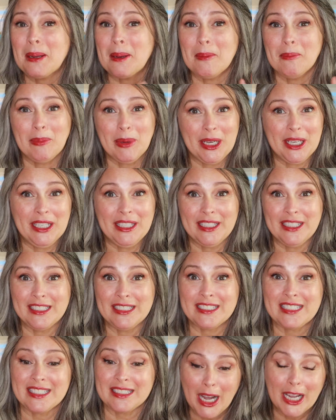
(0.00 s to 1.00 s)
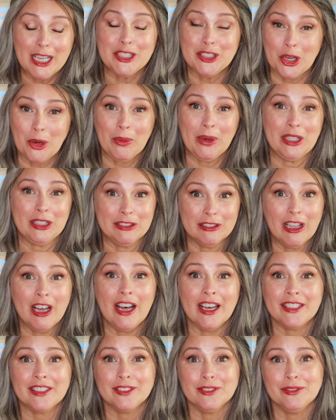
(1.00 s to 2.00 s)
but I know a
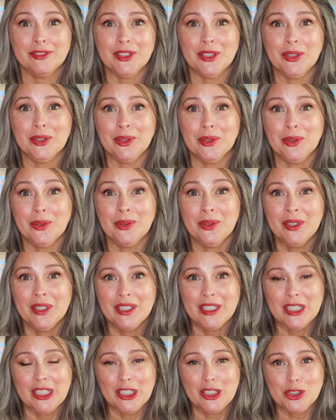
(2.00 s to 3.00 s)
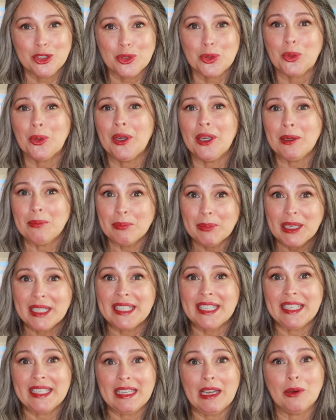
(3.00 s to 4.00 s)
lot of you enjoy
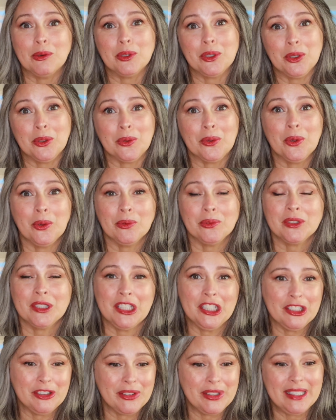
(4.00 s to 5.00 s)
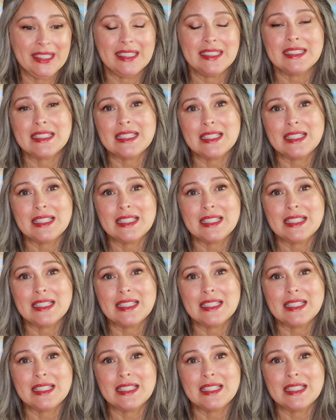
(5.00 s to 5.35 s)
picking out your own clothing,